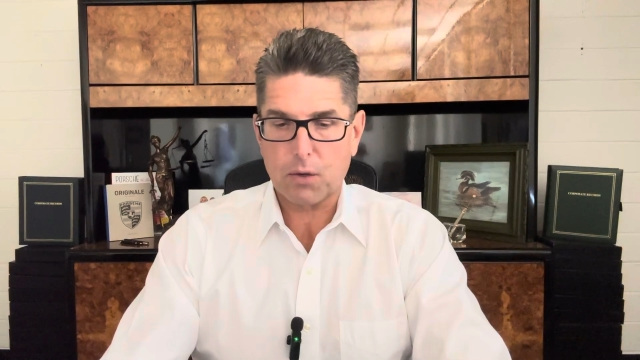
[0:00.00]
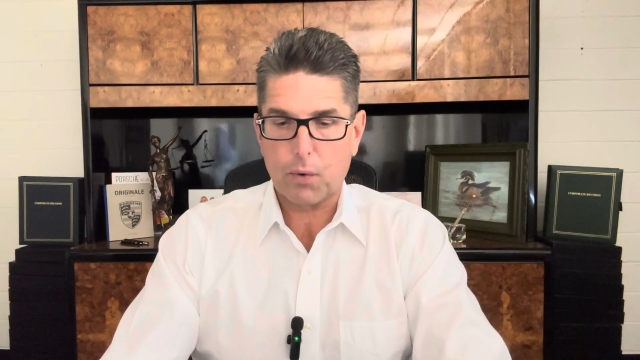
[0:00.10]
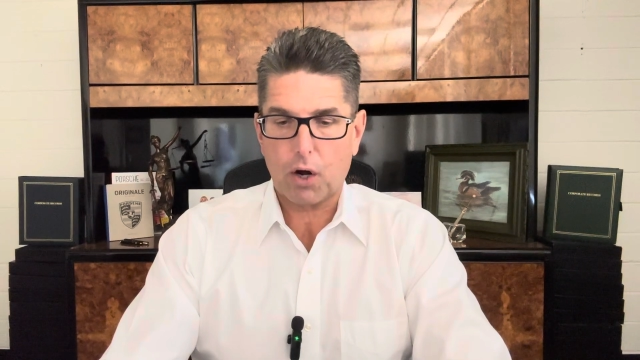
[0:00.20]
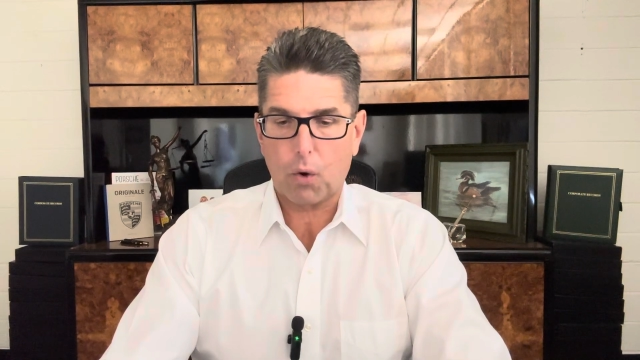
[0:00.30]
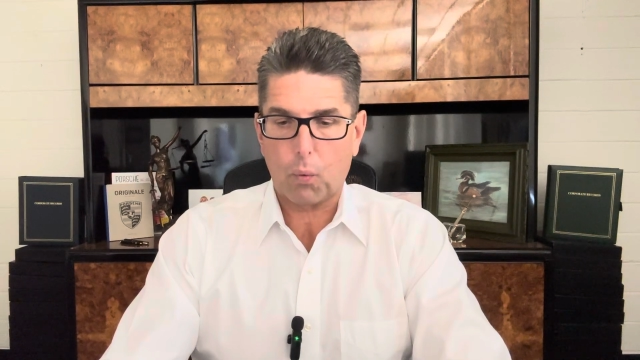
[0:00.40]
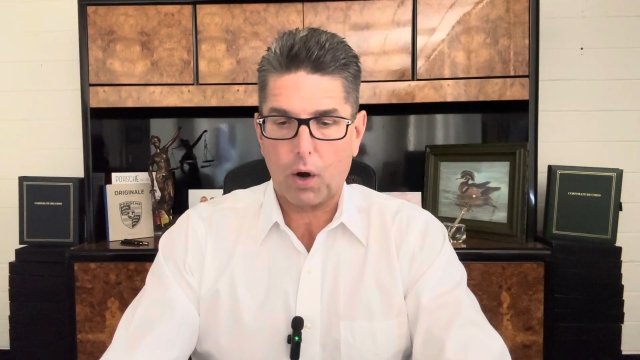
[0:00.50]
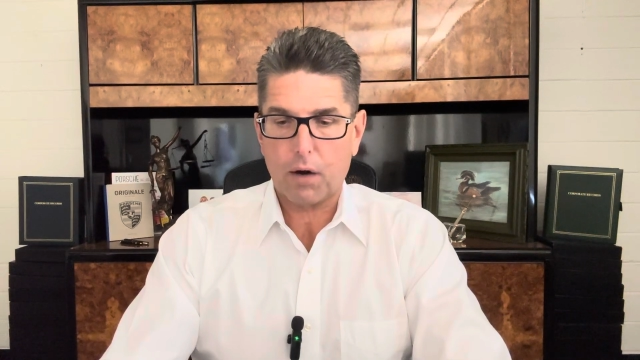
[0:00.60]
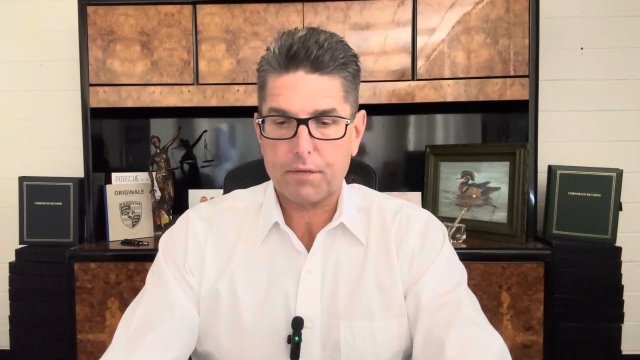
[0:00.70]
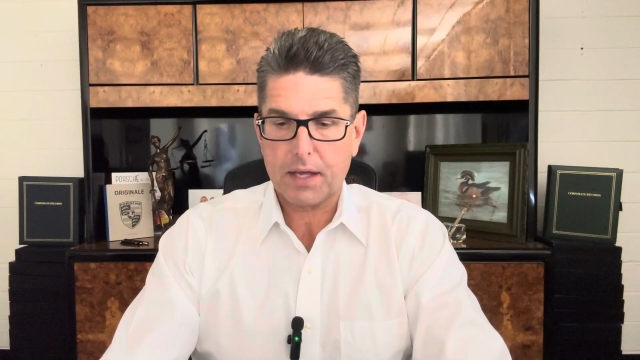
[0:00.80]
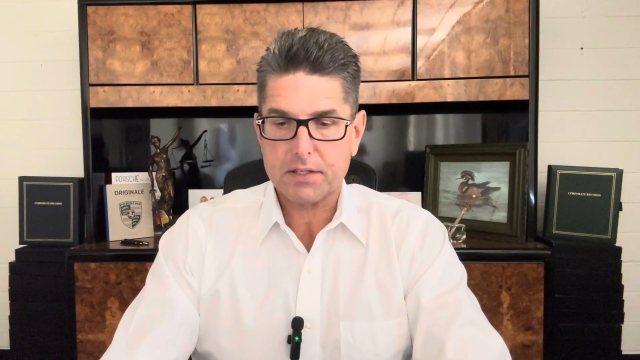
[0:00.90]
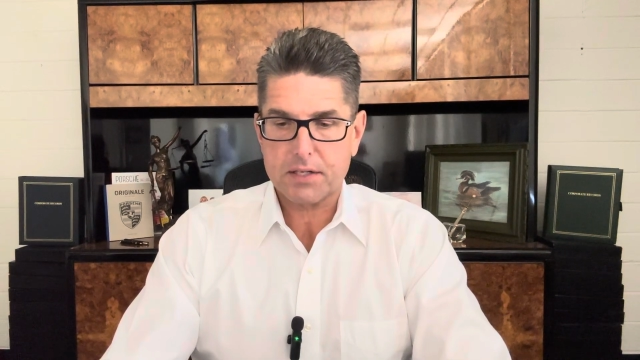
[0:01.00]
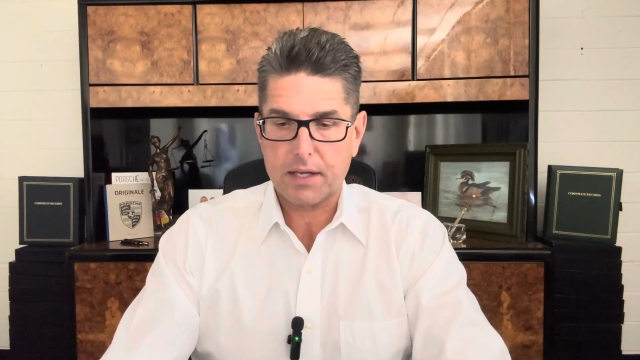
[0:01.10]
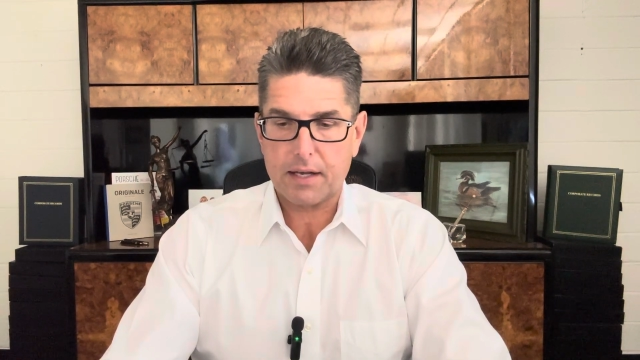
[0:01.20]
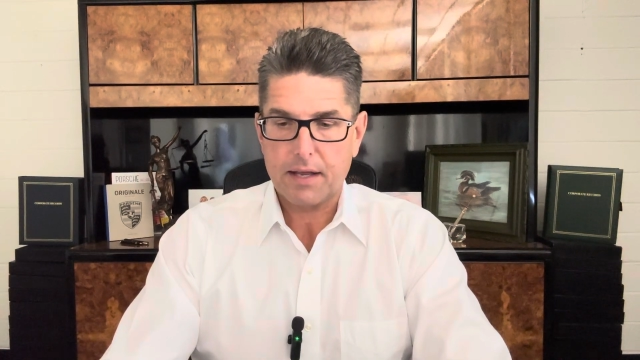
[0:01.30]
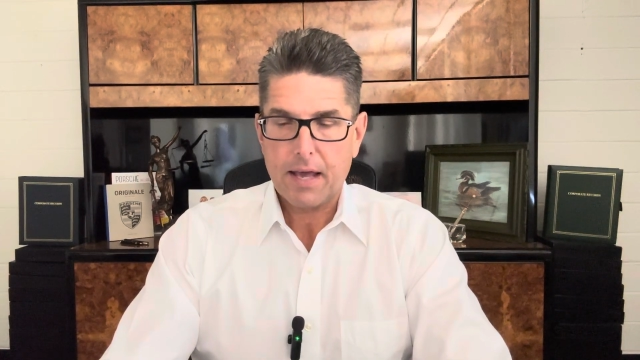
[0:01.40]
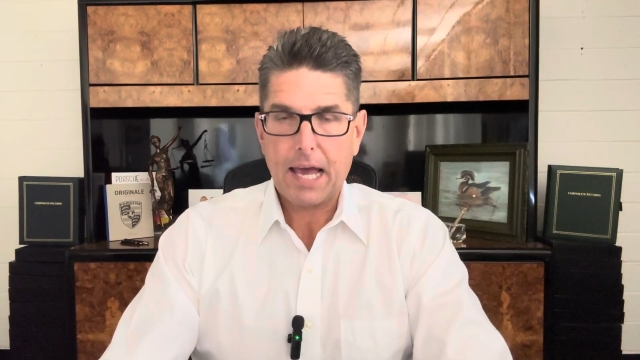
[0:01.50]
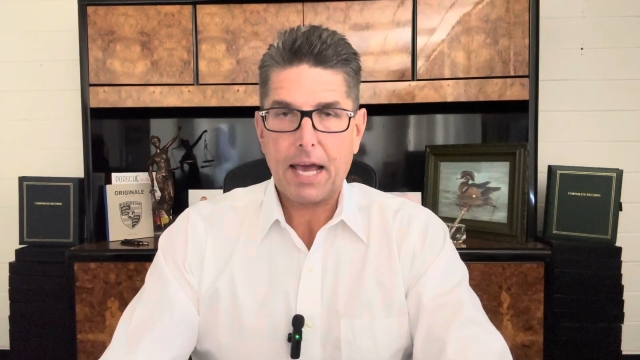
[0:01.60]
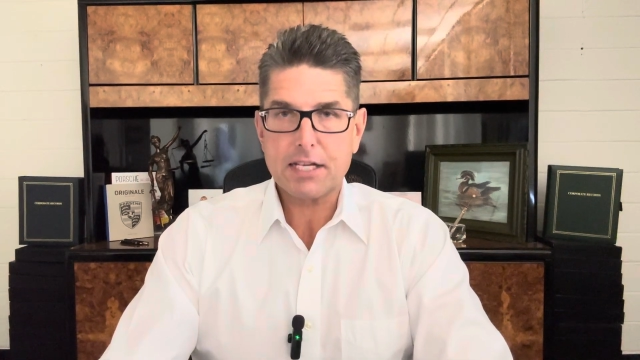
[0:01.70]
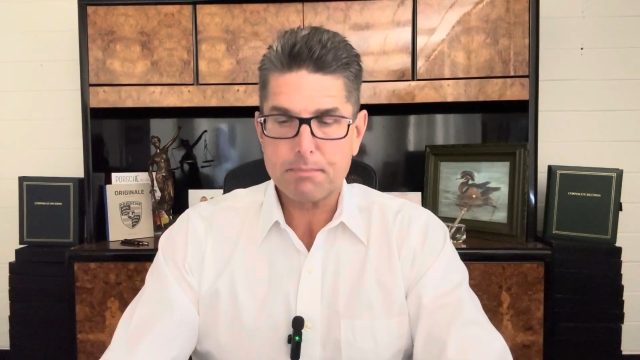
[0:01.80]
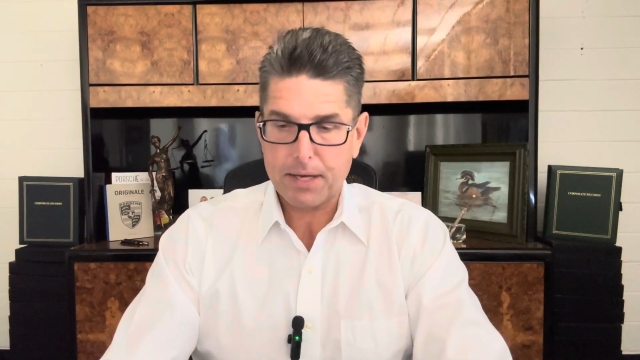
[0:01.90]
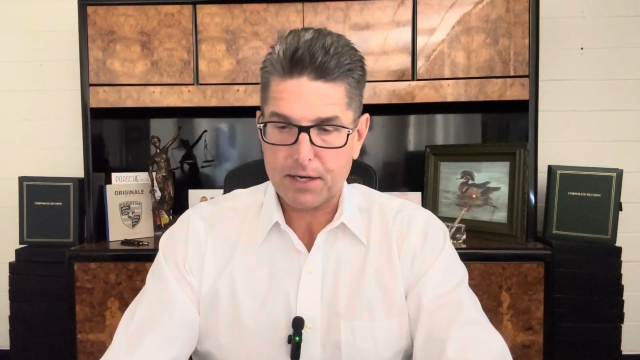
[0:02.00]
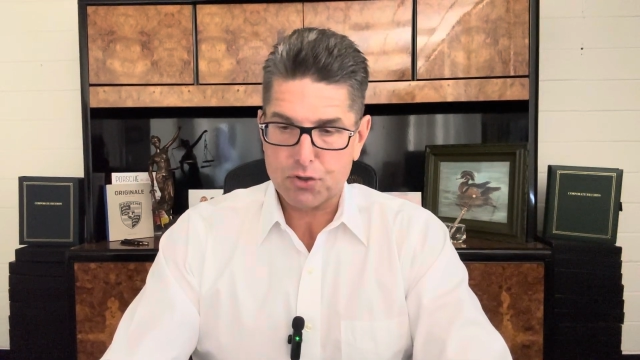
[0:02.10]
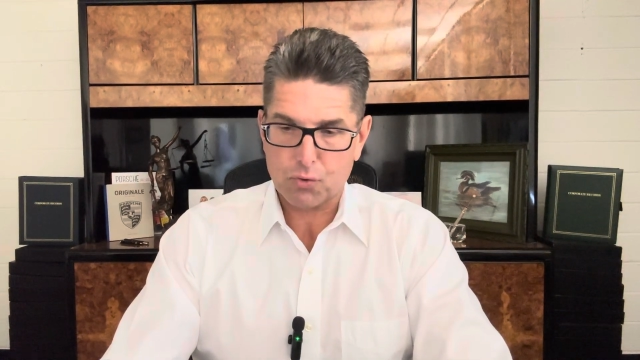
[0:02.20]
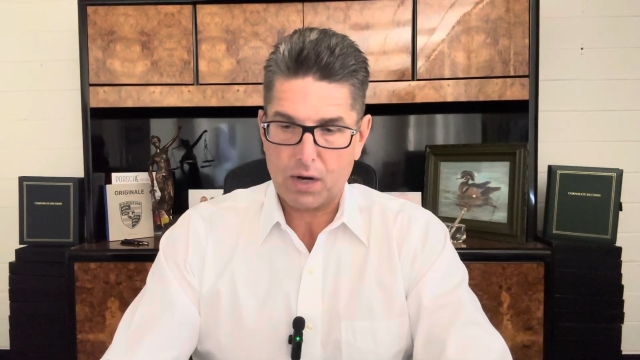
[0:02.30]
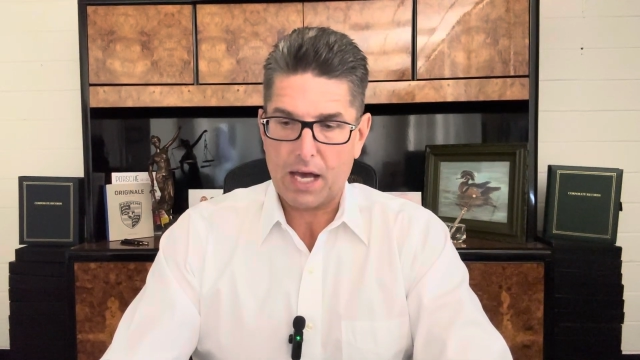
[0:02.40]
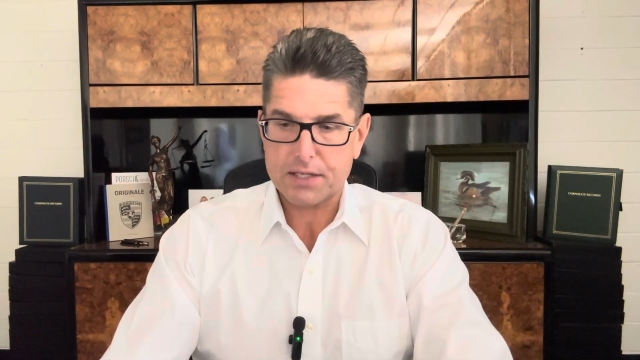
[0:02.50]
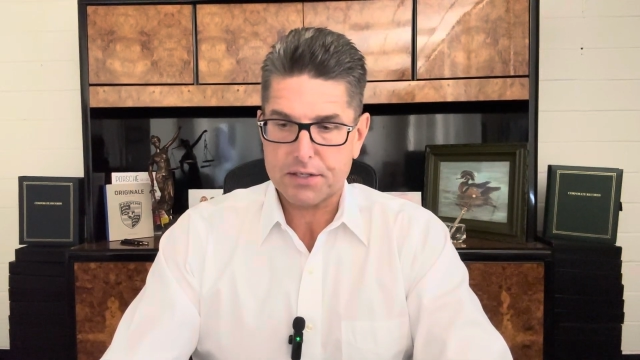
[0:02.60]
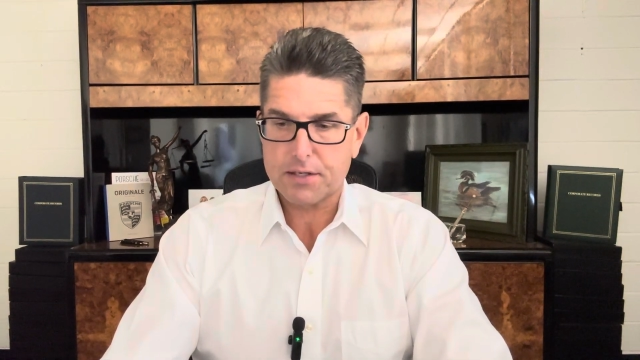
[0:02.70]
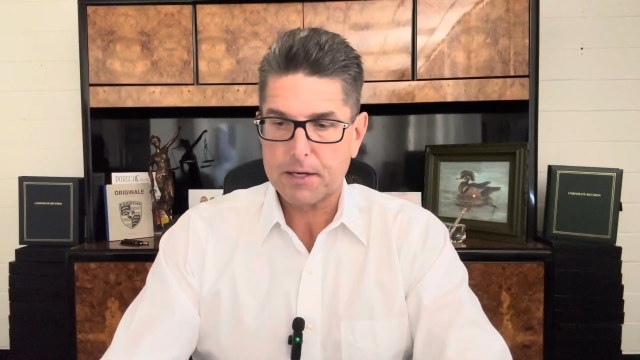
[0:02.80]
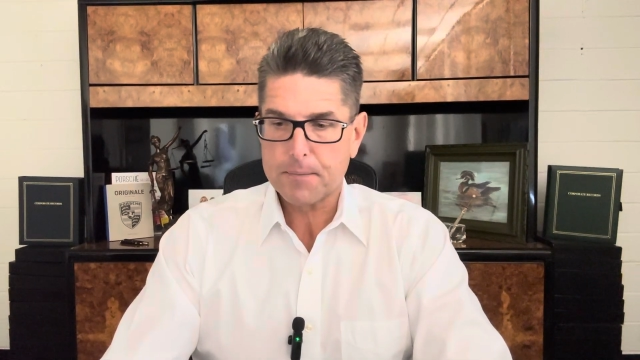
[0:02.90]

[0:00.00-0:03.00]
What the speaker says: we are aware of the incident and it's been addressed.